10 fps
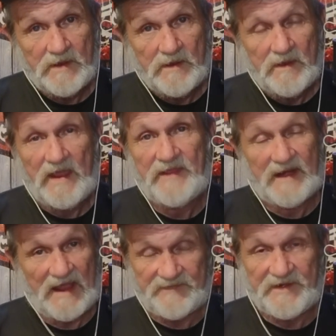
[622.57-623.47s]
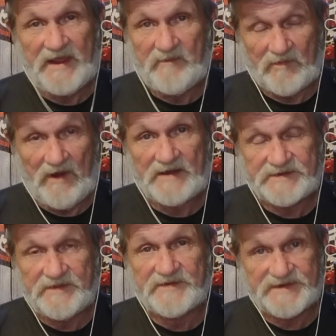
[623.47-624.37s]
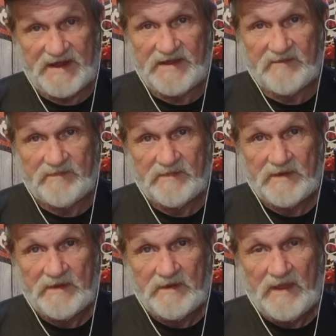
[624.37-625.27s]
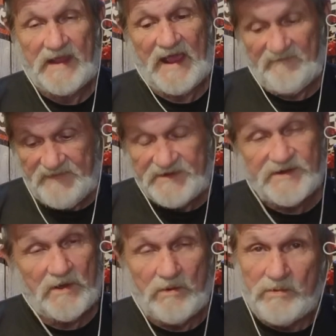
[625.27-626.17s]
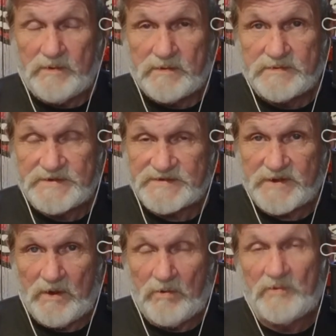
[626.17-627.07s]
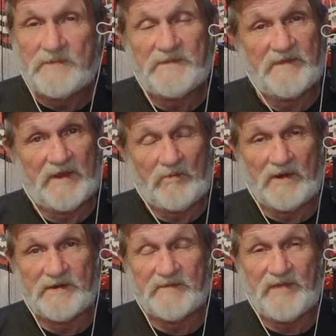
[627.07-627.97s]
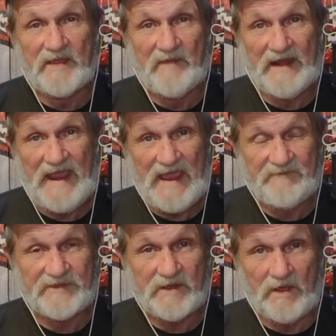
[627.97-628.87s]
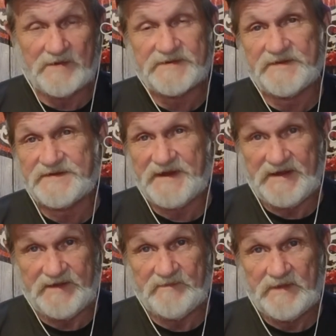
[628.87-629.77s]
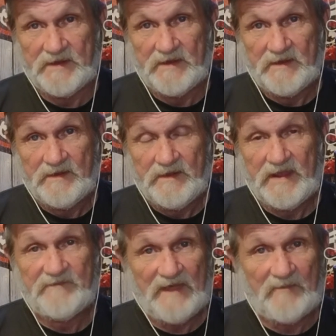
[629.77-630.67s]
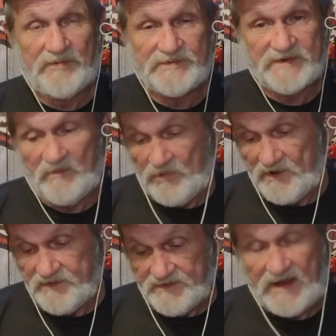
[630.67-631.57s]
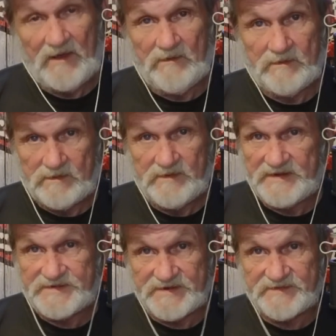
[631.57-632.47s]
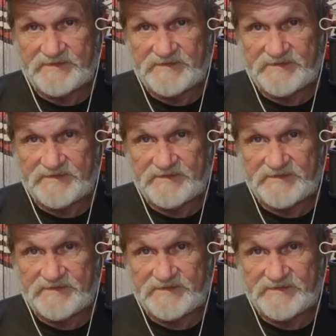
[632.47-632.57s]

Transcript: and they'd like the naming rights to the stadium. And I've been told, just told, that they're willing to pay about half the cost of the stadium. And if I'm for someone now, and it's just